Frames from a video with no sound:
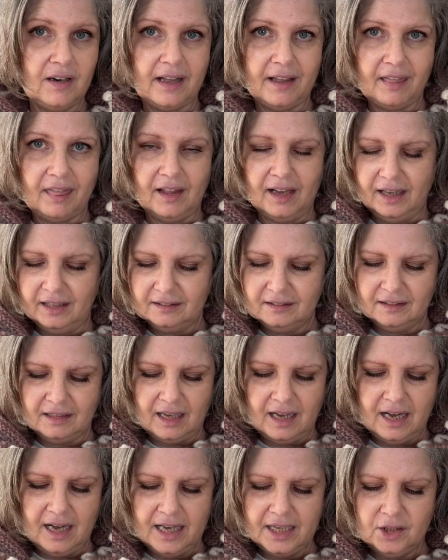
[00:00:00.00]
like that.
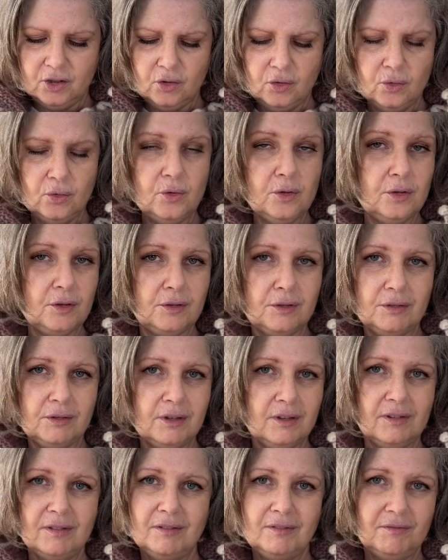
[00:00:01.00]
I took
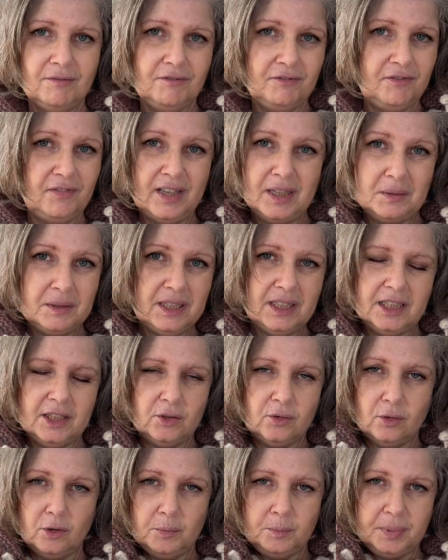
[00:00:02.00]
very
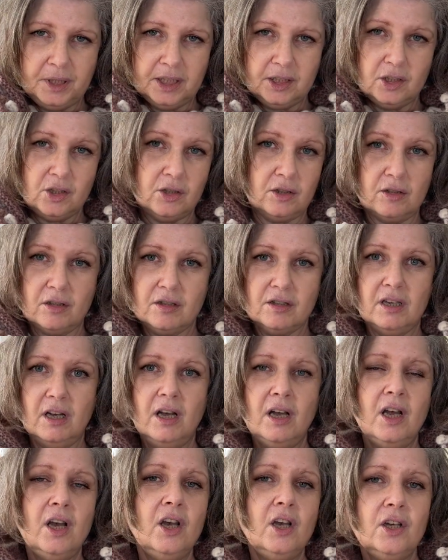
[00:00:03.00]
little pictures.
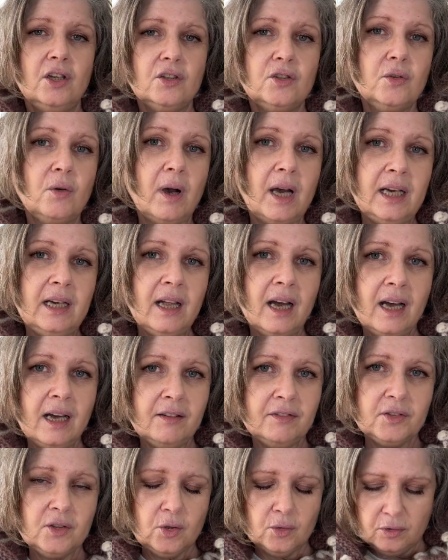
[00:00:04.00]
So I'll
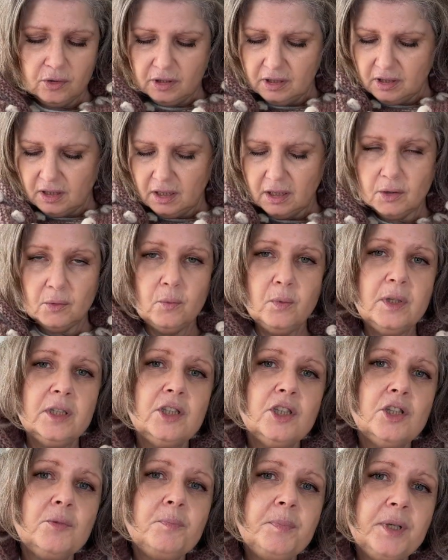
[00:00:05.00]
have to see
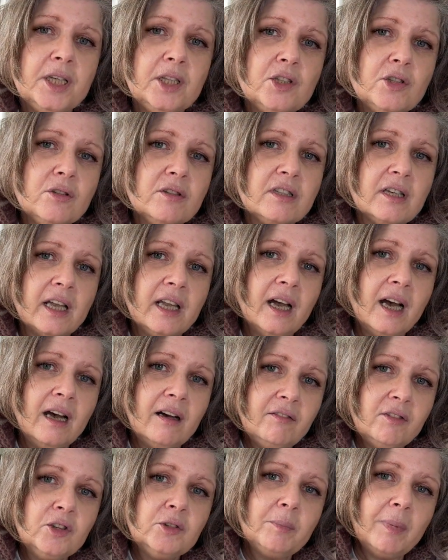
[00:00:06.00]
which pictures I
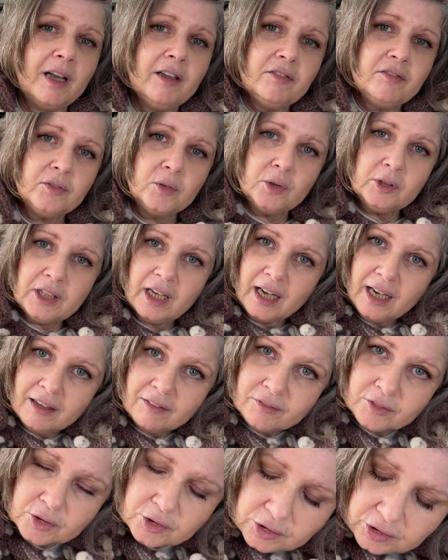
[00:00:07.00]
have on my phone. I
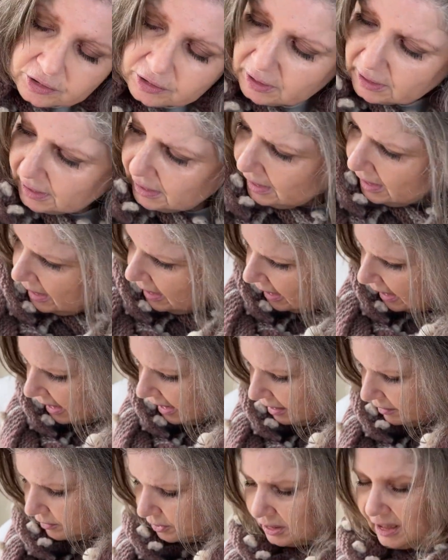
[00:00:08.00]
haven't
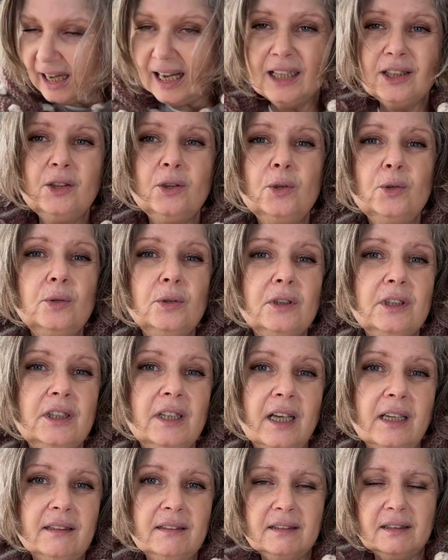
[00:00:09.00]
had a look
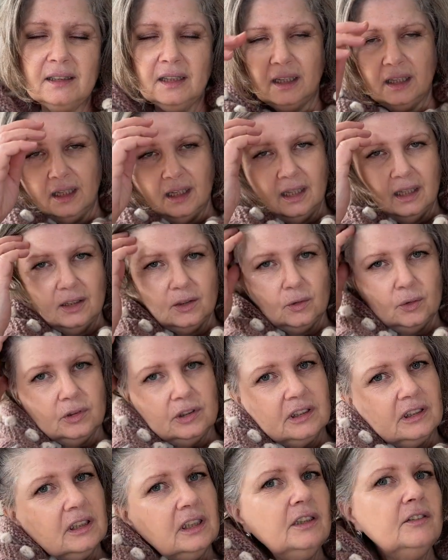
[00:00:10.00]
yet to
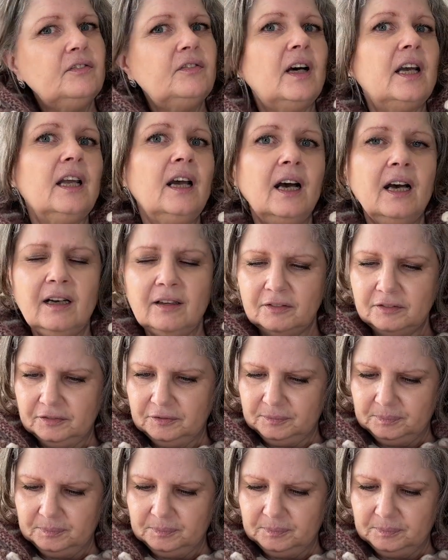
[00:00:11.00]
see if I have